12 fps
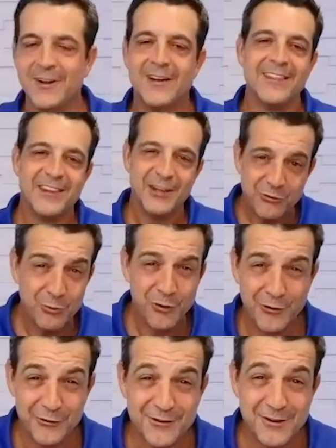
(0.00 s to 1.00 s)
This was one of
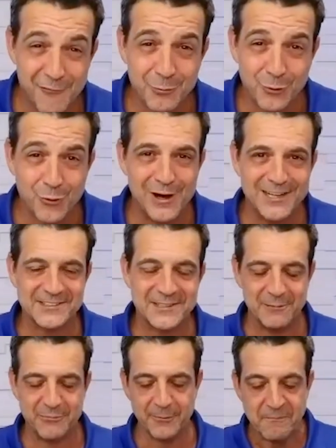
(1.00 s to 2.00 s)
those comfortable quiet
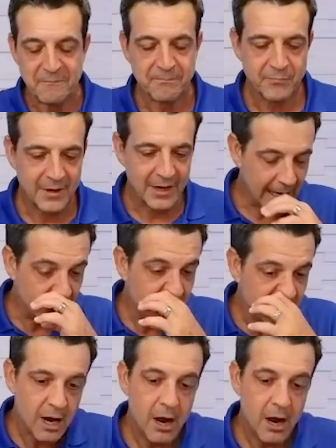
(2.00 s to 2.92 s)
times. And I look